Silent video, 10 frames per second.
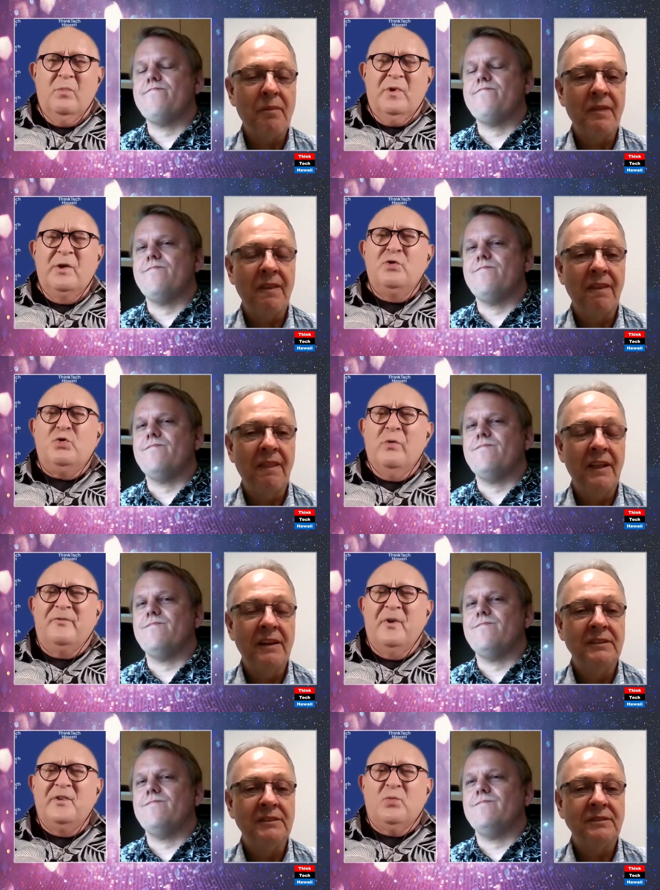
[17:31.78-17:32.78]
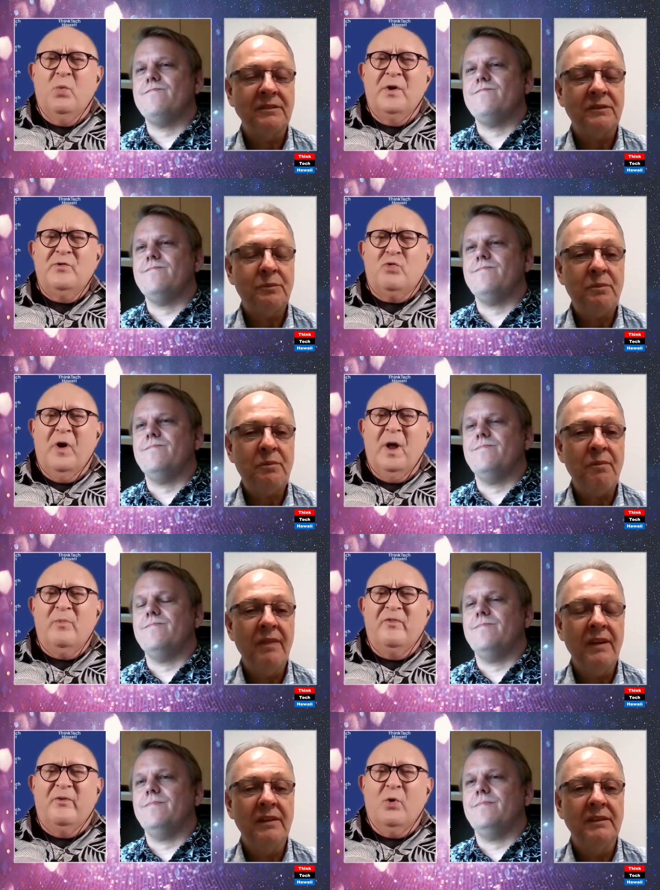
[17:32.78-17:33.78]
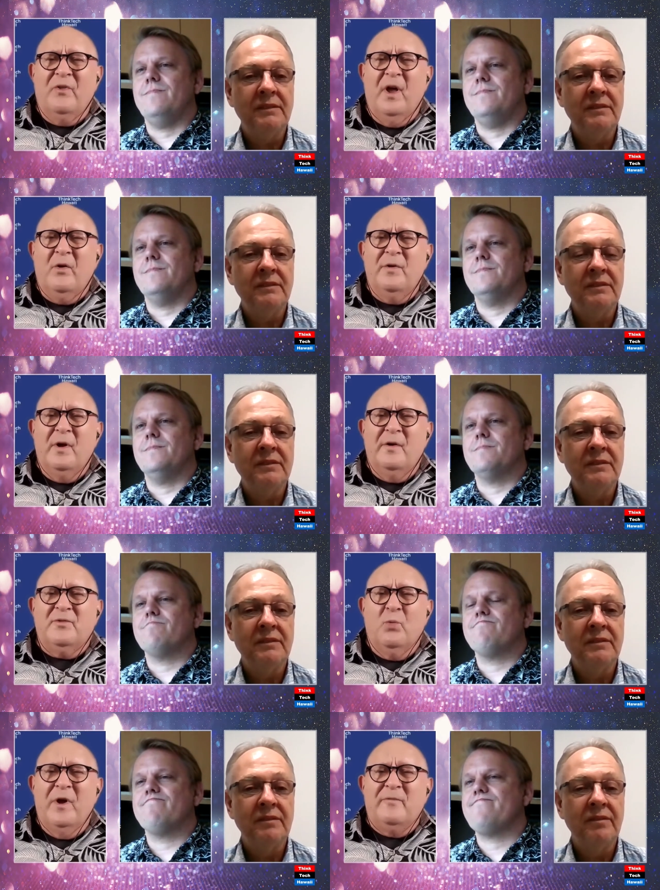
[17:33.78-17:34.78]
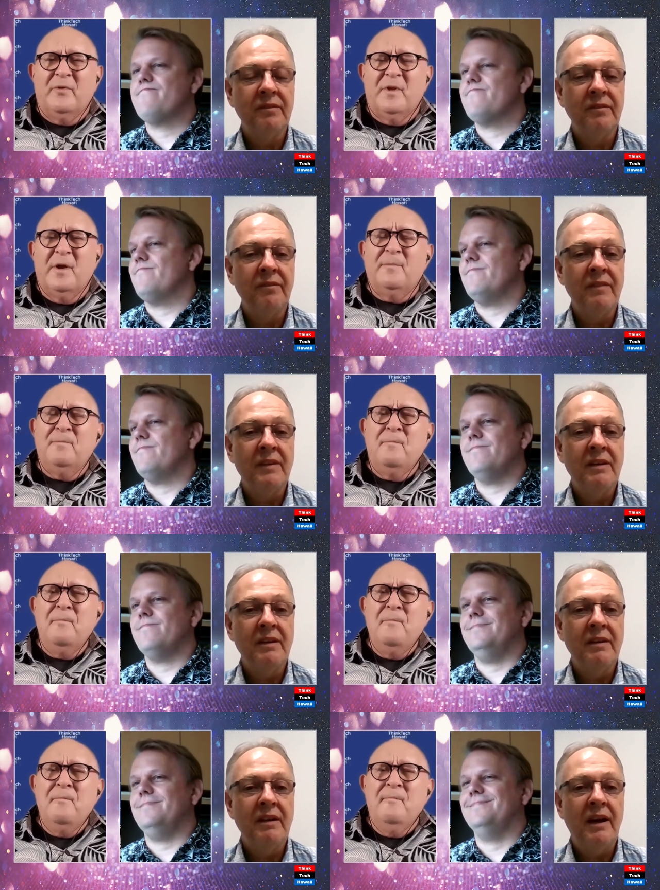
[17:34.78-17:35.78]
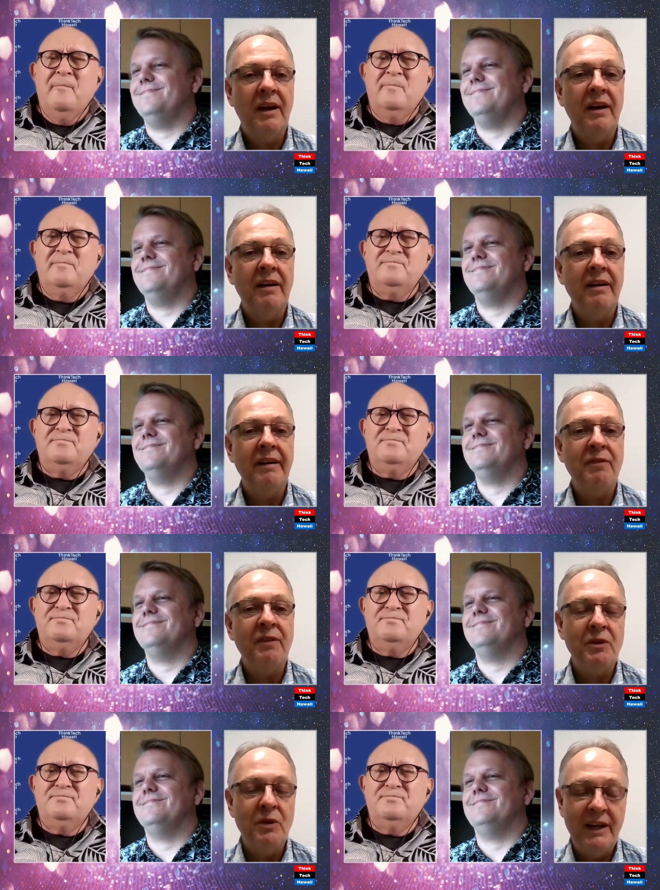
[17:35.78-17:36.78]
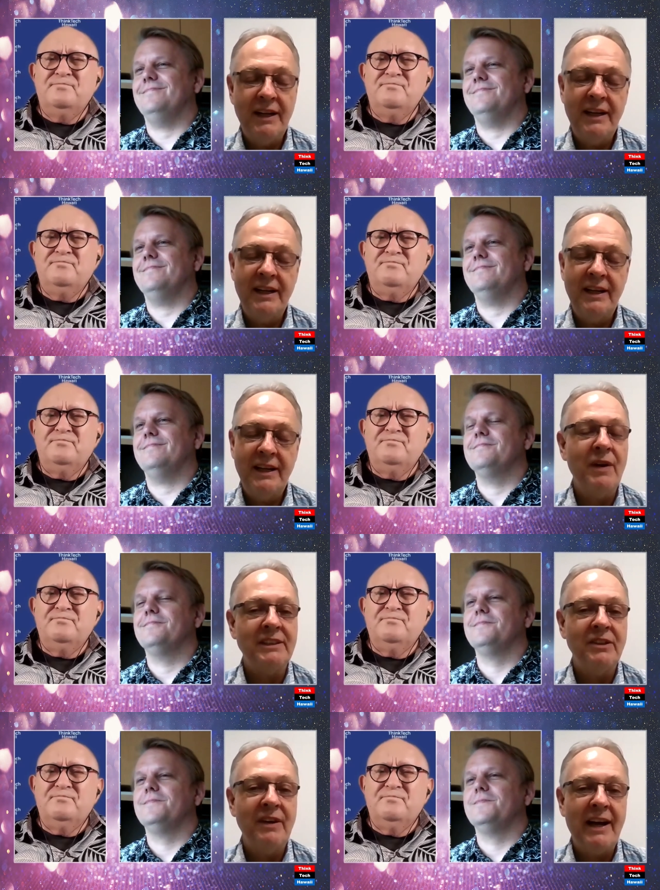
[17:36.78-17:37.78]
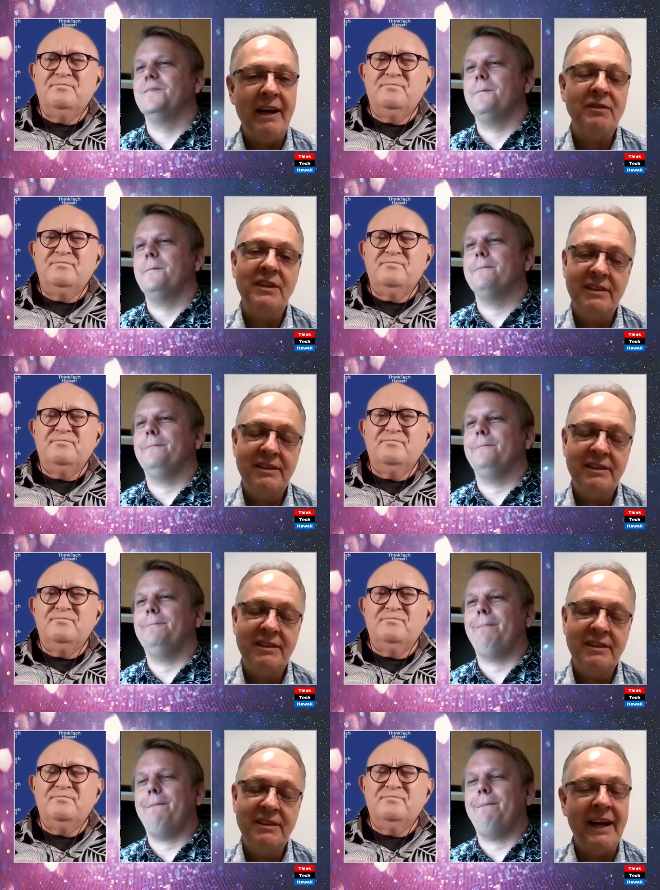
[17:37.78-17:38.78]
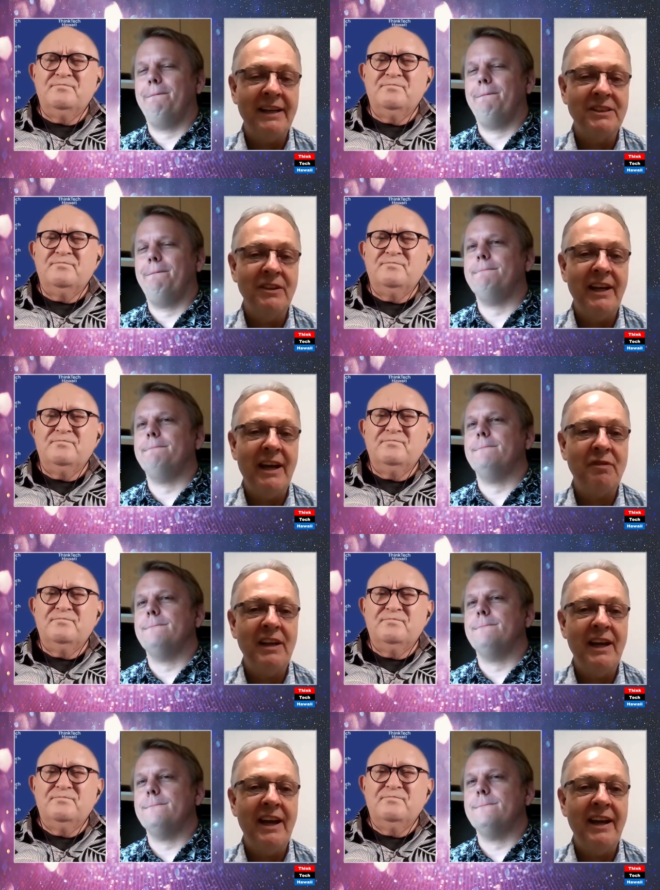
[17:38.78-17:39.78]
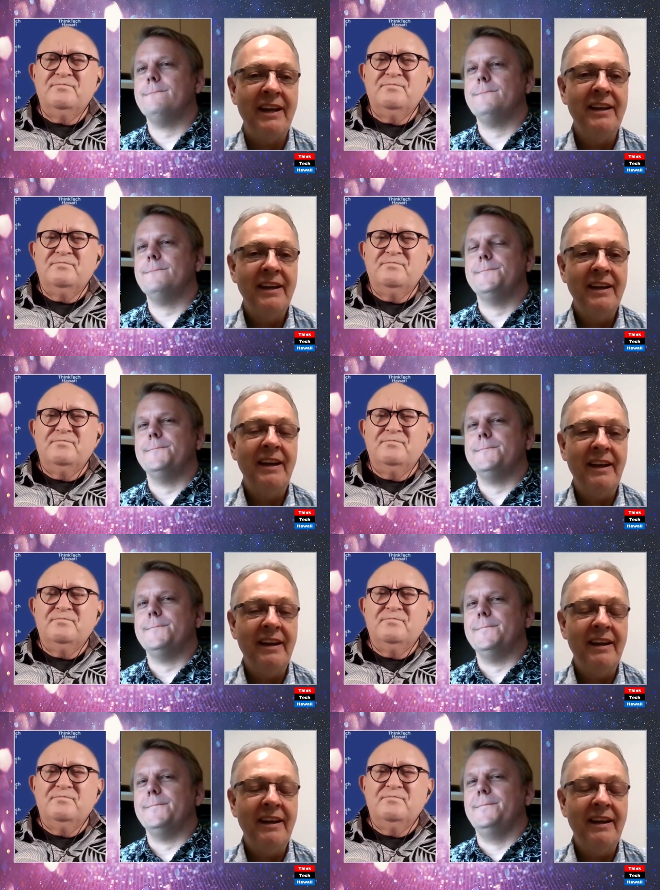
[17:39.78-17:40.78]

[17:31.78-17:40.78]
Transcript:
Speaker 1: can you do a phase one trial before that, or you have to wait for
Speaker 2: that? Uh, if you're doing it in the U S, you have to take your package to the F D A and